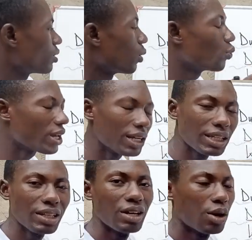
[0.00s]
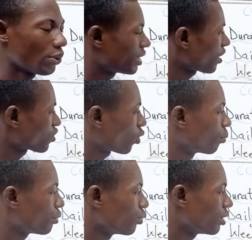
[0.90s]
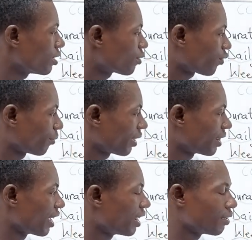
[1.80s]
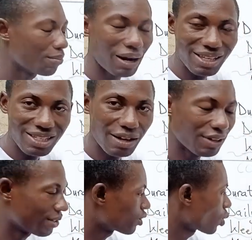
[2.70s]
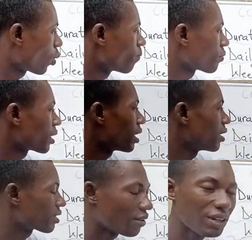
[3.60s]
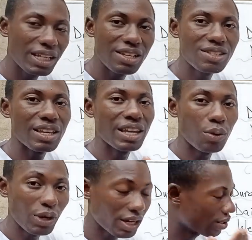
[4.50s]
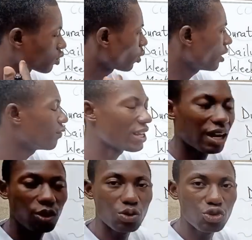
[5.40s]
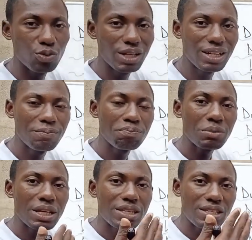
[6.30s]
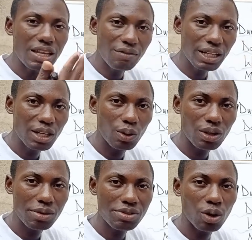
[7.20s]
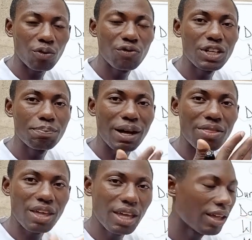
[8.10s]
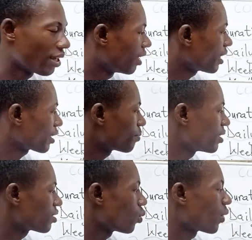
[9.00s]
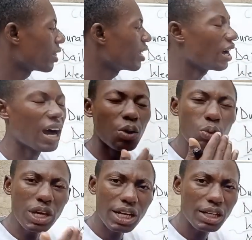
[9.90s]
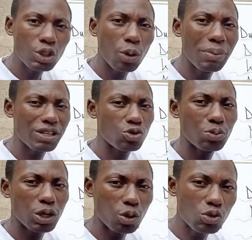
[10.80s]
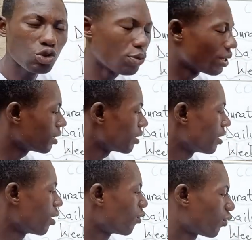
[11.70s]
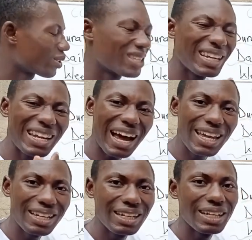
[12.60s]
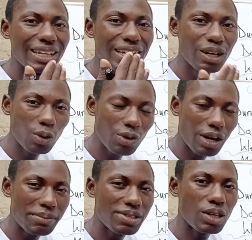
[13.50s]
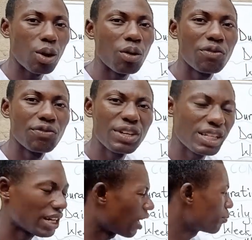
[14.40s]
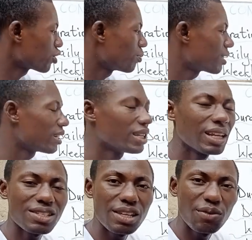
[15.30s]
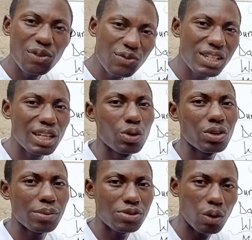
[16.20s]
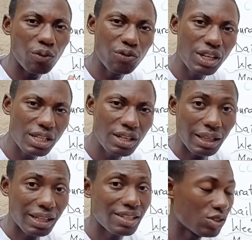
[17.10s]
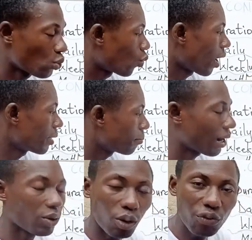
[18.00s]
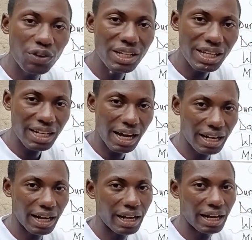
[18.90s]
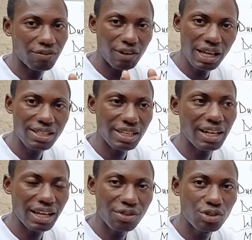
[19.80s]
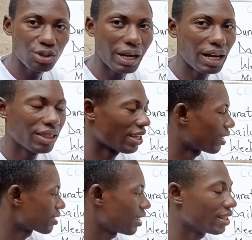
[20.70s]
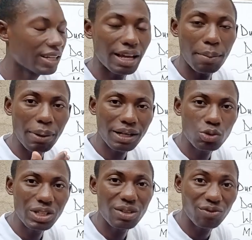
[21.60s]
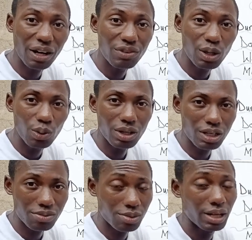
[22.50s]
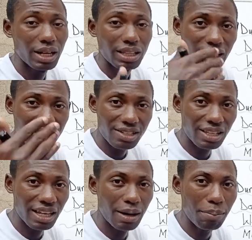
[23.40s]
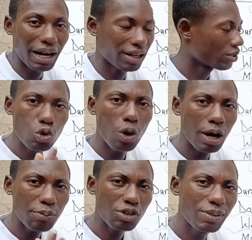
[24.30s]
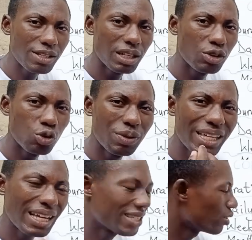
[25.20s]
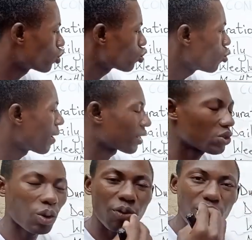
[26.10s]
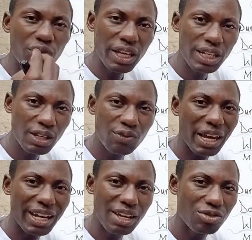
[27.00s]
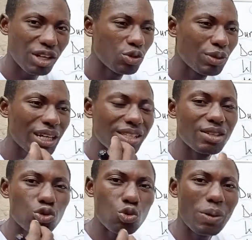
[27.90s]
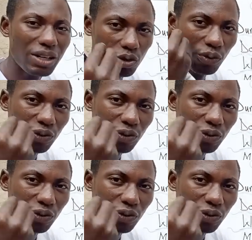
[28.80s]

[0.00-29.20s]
to the weekly, we just compute this from the daily by 7. So 7 days in a week. So if they are consuming 7 kilograms of feed per day, that means within a week your birds will be consuming 49 kilograms of feed, approximately, let's say 50 kilograms of feed. That is one bag of feed in Ghana. I've learned in Nigeria they are selling their bag 25 kilograms, that is in a bag. So approximately you'll be getting 2 bags of feed. If you're in Nigeria, you'll be getting 2 bags of